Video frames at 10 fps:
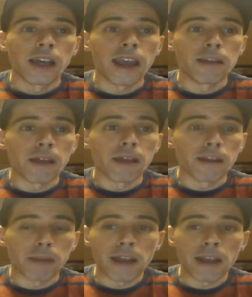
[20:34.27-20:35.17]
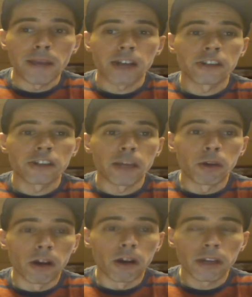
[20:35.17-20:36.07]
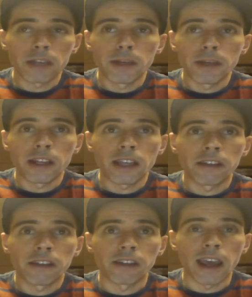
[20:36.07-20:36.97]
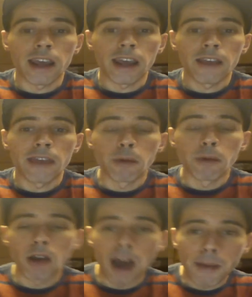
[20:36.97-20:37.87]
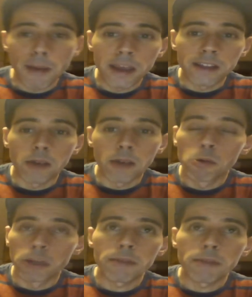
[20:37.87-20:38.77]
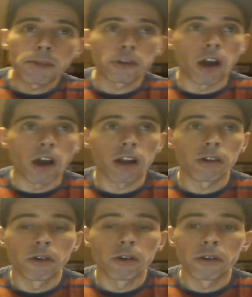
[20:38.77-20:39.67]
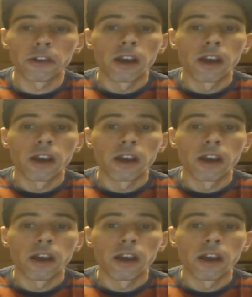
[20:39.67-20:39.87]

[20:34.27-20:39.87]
and the brand managers, they will go into communities and they will comment. They will read people's articles.